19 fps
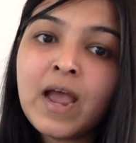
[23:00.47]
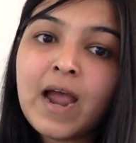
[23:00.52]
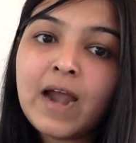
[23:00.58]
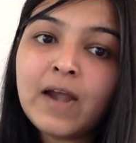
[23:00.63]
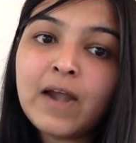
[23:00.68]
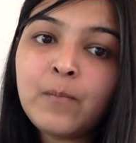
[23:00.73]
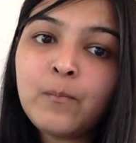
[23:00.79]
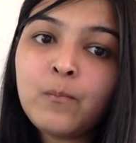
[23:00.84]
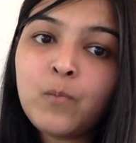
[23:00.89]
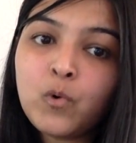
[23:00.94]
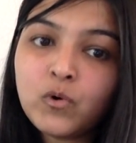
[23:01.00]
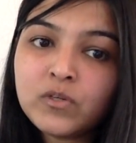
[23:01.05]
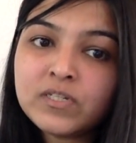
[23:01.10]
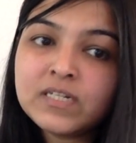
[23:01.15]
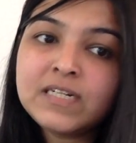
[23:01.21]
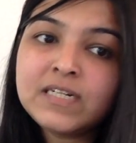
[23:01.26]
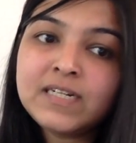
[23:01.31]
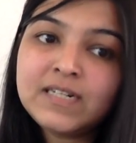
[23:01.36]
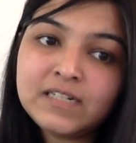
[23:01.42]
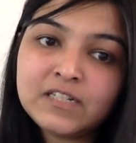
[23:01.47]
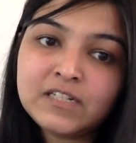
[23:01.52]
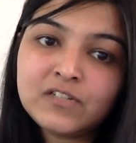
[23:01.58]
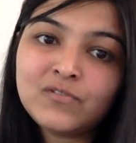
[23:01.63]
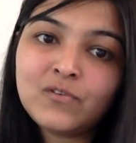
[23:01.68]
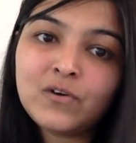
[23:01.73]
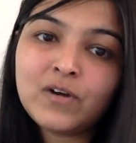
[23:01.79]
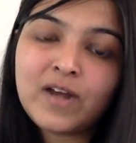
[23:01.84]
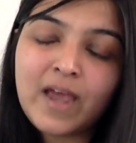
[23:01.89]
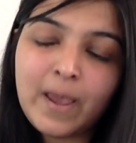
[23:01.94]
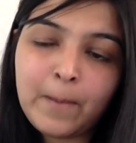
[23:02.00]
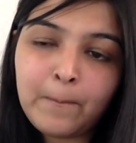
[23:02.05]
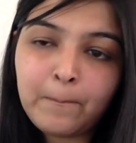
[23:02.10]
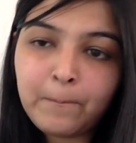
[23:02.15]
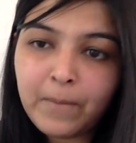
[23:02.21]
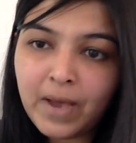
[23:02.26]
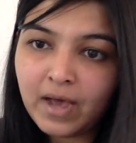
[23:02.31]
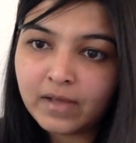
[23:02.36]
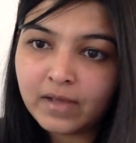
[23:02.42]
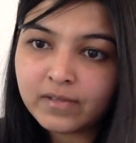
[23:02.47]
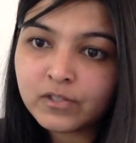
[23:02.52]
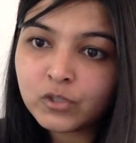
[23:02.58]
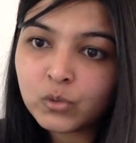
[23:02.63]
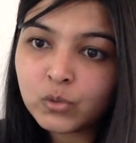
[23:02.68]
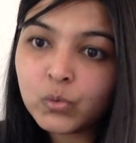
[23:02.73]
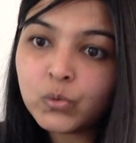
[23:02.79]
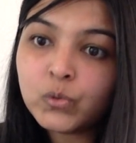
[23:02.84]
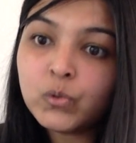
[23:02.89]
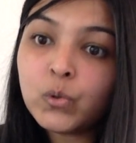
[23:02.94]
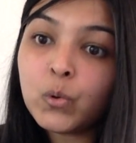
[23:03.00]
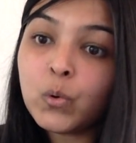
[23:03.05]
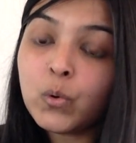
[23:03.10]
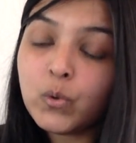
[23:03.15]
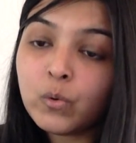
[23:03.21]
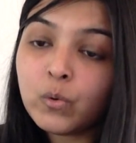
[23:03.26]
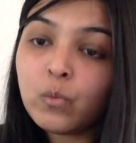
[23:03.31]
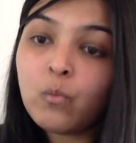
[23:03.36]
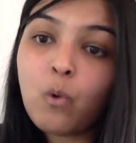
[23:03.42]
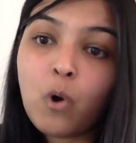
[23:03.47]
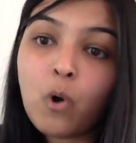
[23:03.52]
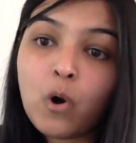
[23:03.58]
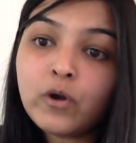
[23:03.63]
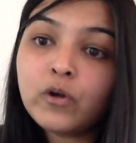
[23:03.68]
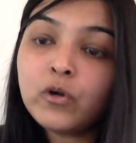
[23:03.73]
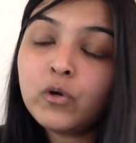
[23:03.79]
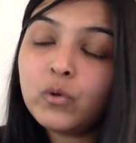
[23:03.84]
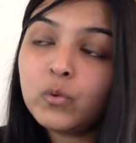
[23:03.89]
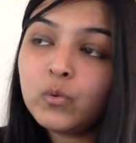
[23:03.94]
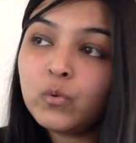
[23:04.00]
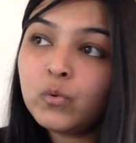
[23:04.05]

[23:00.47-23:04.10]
And mostly it is for empaths who don't want